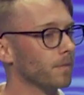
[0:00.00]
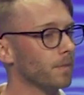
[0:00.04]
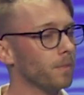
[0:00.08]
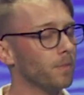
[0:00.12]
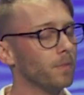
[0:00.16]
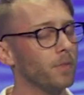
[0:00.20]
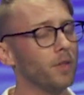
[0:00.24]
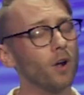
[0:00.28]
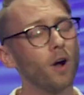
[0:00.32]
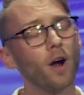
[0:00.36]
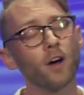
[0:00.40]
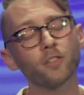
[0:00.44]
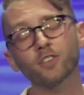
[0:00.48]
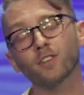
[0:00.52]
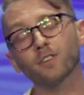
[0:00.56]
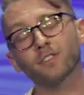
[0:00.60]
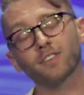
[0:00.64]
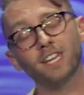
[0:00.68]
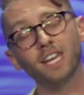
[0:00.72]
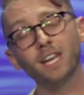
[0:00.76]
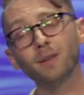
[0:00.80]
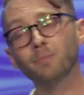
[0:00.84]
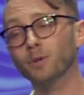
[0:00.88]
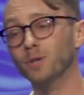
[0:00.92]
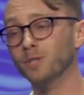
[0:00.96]
The author of
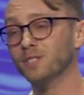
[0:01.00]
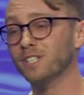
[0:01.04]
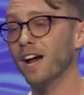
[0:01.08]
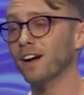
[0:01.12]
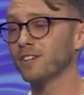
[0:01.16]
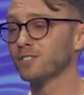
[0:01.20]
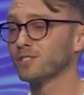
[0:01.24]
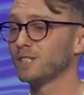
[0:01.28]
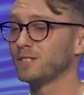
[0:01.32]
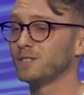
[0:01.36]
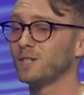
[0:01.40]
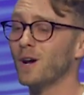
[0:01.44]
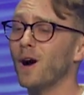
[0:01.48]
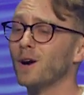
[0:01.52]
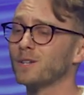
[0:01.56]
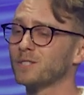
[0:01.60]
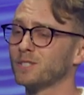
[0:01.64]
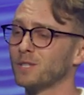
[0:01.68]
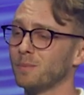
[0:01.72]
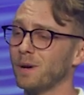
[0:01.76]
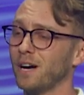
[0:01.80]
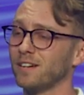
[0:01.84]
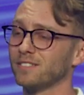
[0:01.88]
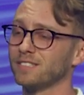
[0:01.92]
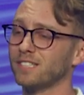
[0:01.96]
Hebrews actually talks
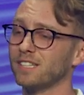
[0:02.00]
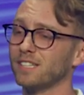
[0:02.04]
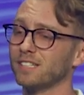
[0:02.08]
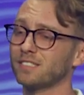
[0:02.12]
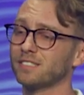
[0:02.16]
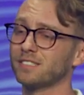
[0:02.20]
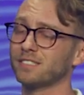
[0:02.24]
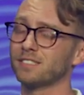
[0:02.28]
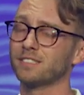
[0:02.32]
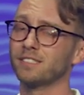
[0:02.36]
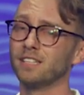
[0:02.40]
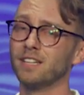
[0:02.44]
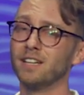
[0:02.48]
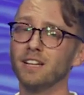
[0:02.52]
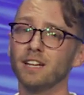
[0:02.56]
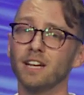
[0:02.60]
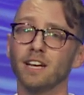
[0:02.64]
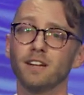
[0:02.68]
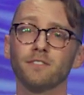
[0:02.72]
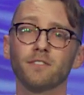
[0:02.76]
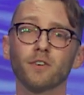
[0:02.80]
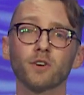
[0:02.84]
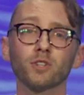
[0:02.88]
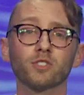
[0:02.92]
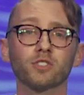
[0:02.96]
about this
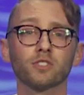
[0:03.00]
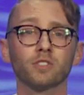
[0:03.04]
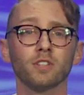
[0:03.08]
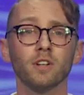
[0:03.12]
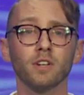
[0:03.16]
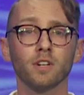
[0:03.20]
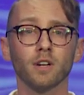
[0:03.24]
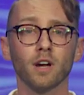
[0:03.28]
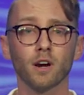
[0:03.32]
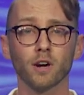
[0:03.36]
in verse,